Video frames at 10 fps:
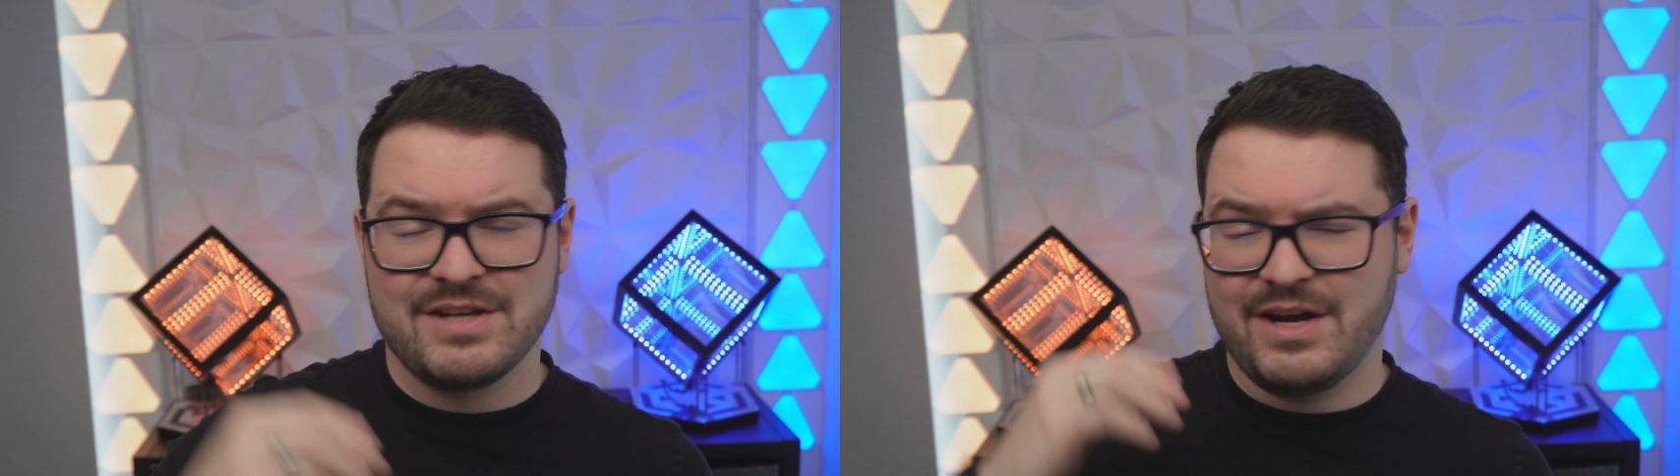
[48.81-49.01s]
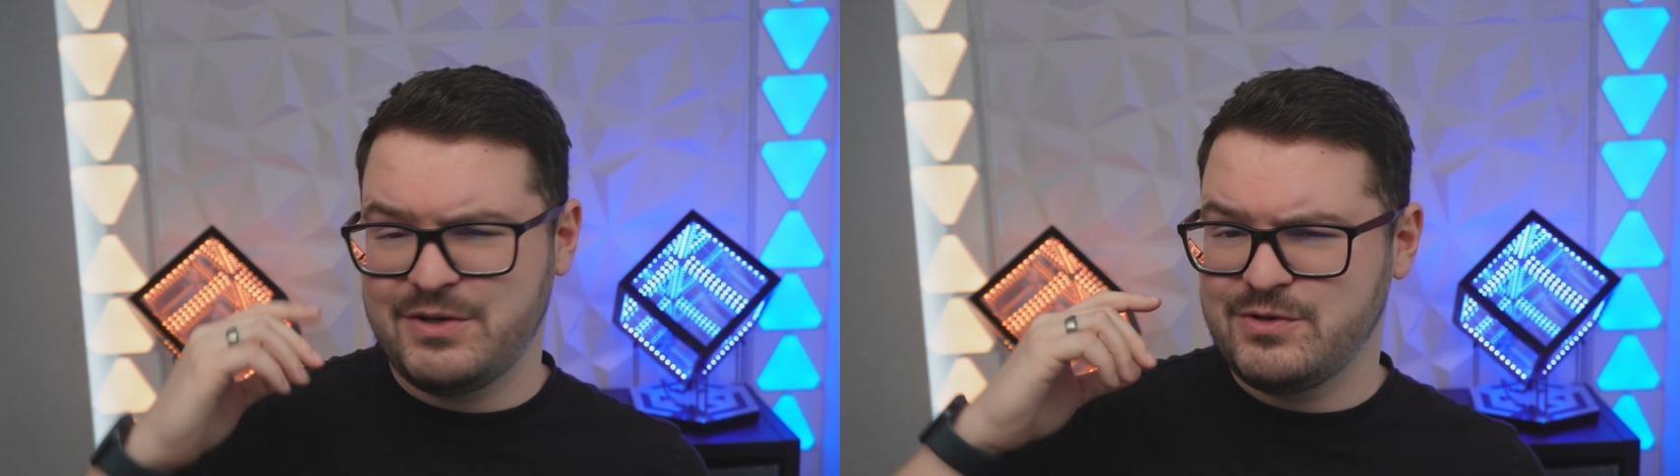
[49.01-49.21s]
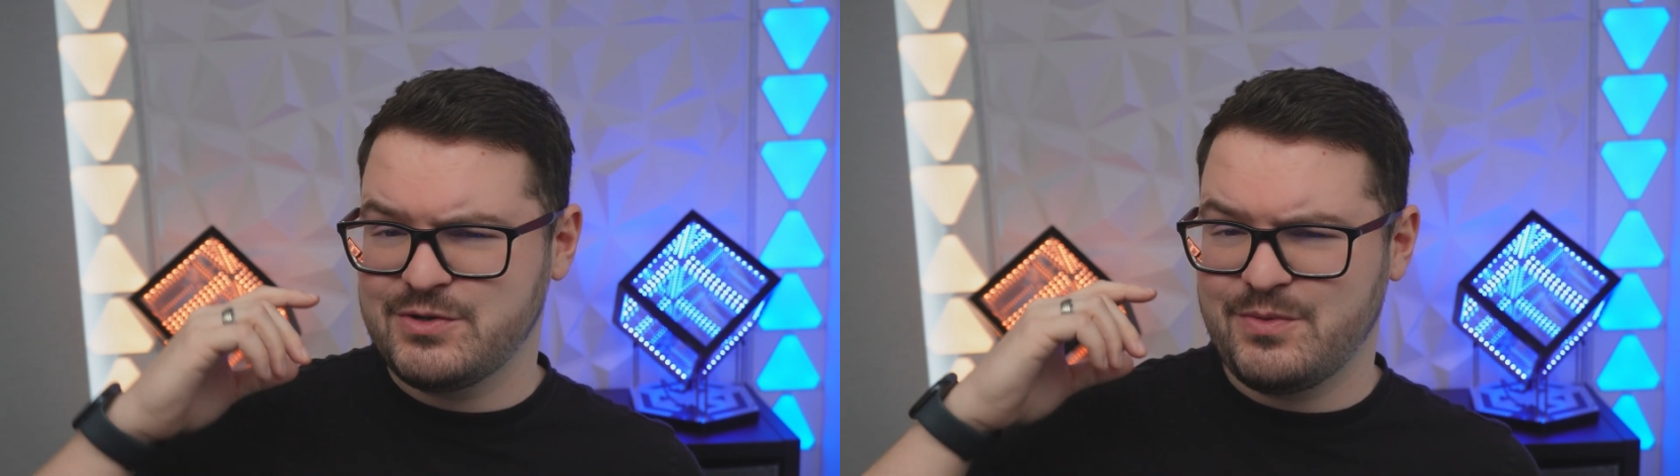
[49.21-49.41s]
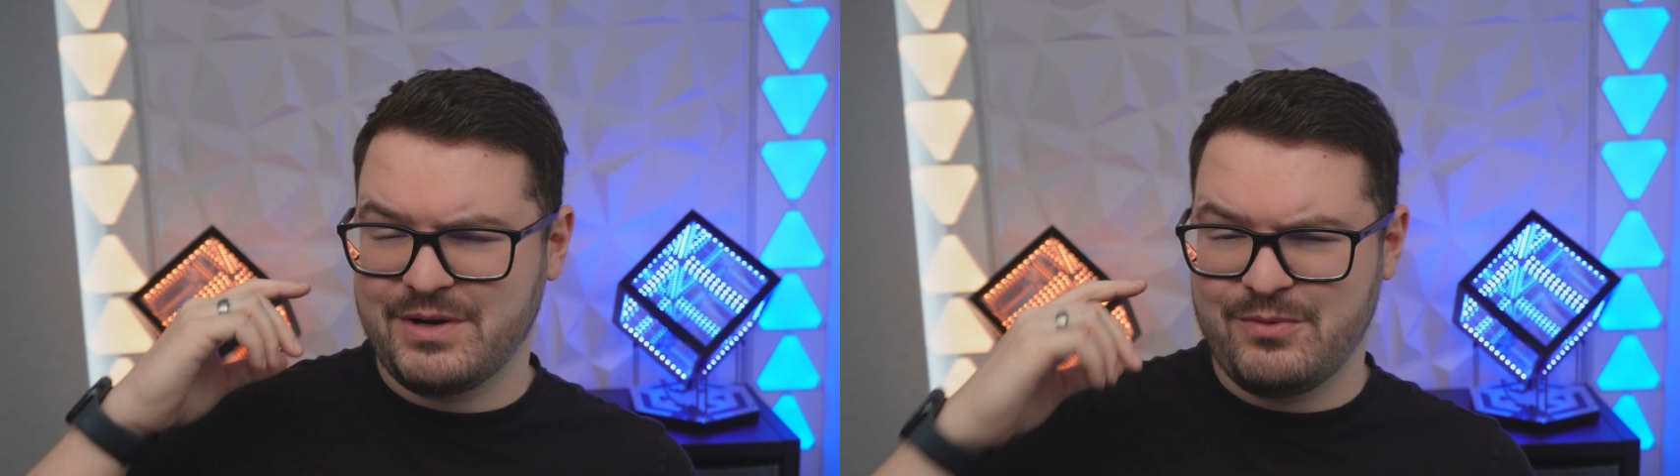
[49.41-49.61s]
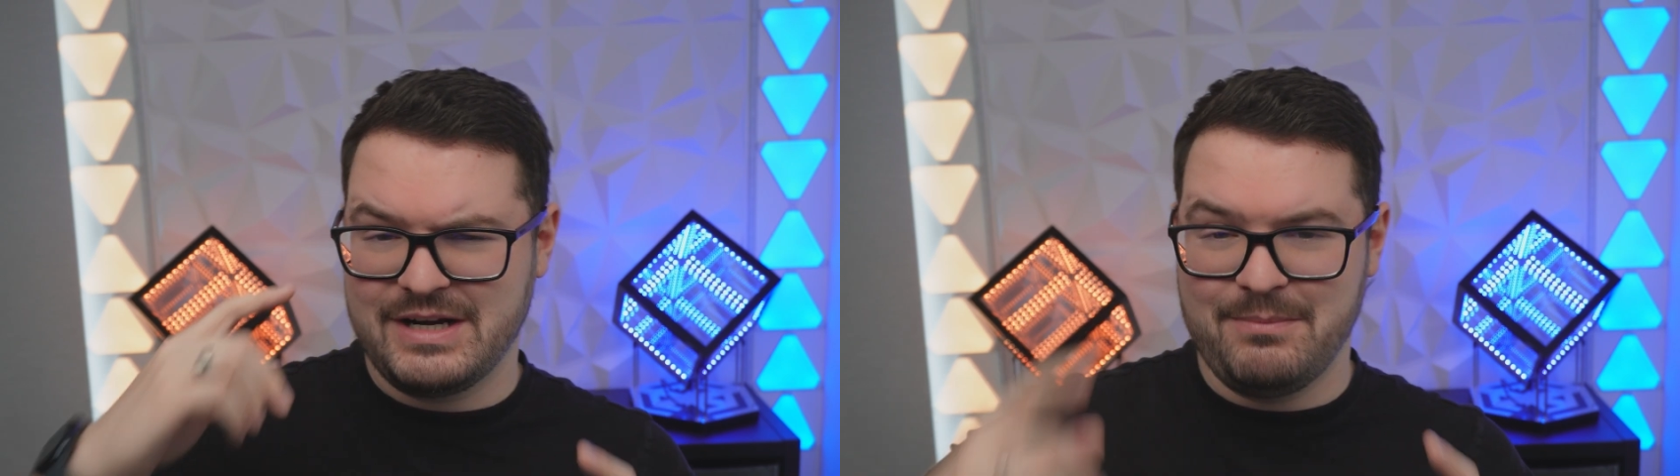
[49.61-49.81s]
I do just want to
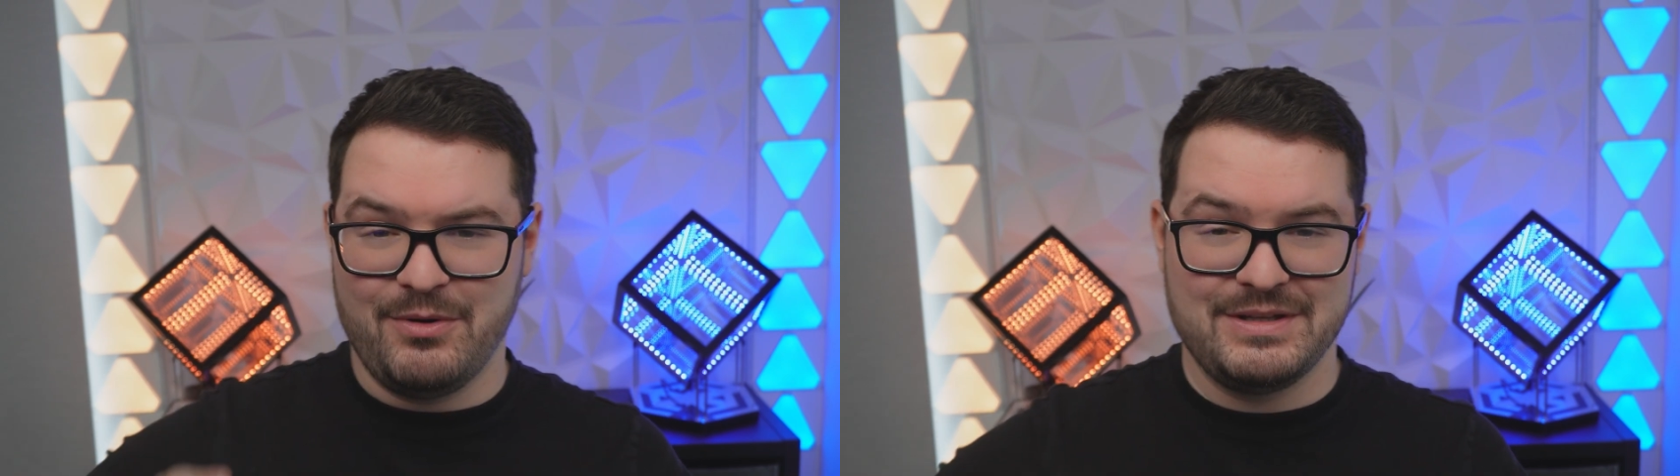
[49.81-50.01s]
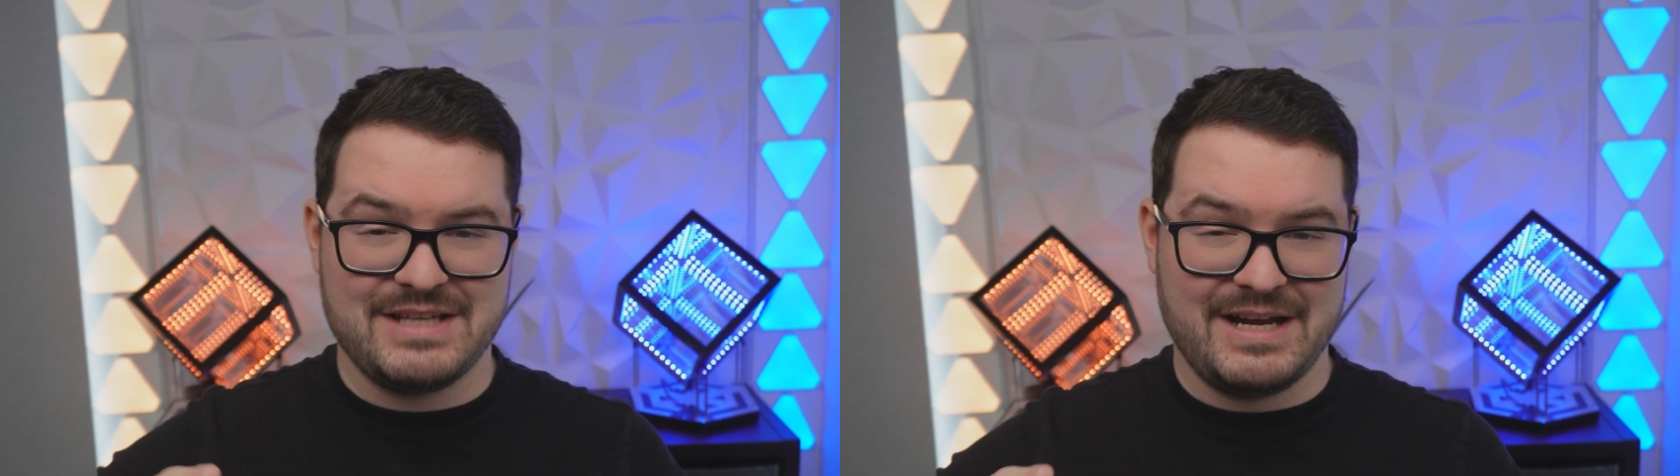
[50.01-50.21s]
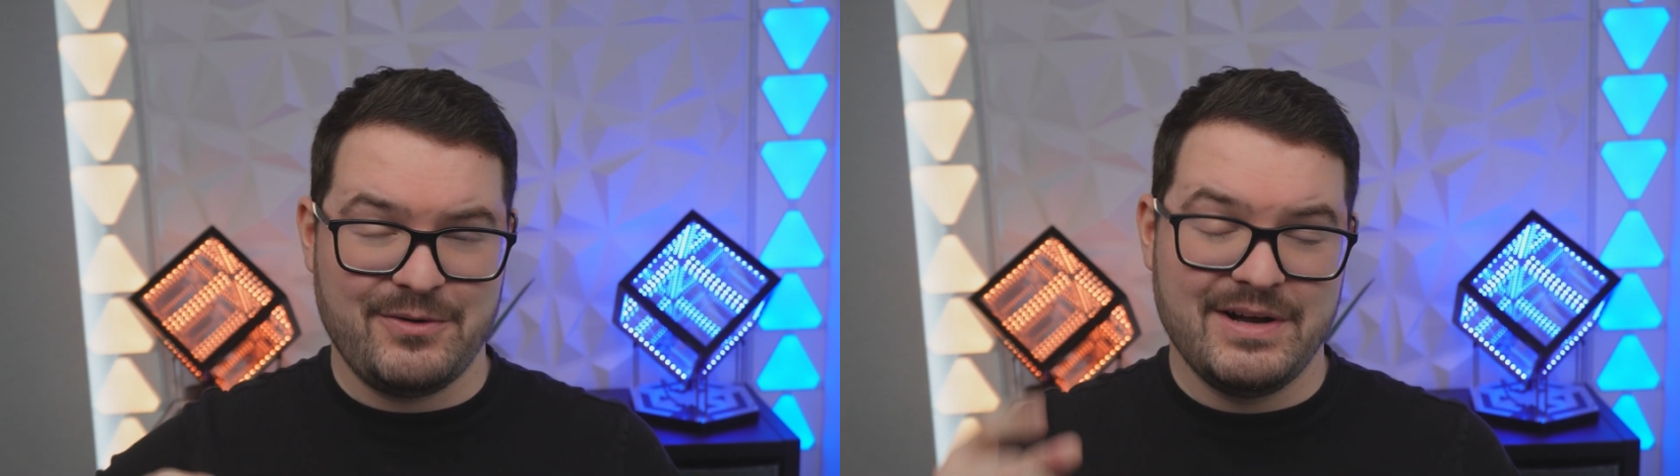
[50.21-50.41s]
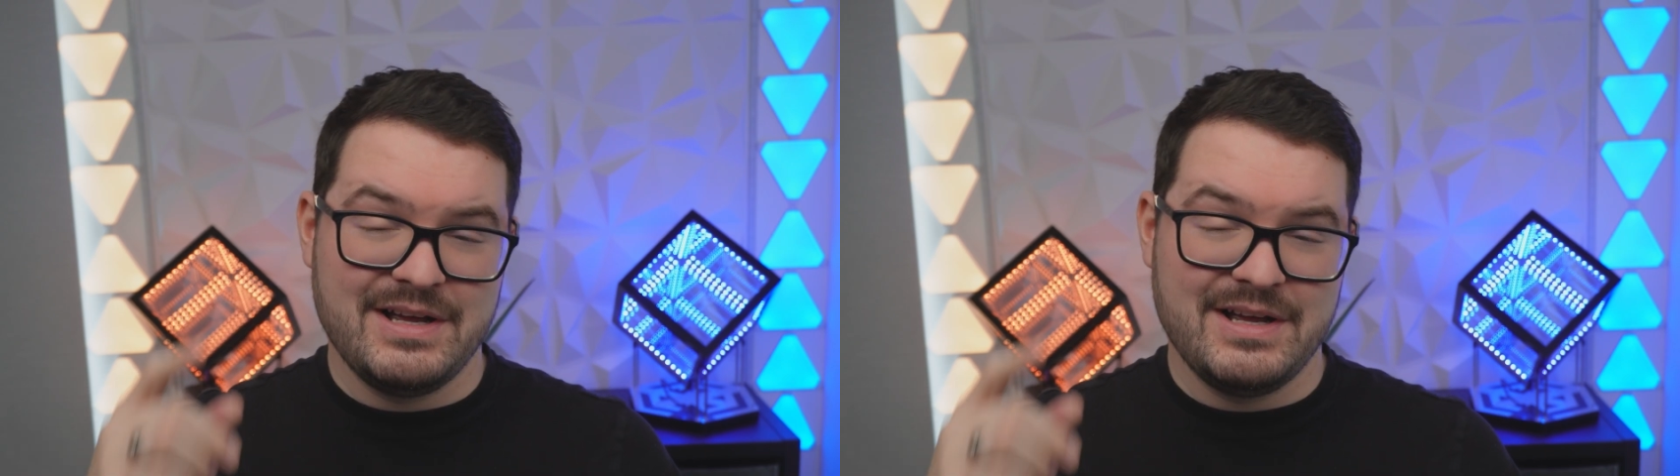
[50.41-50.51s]
quickly point out,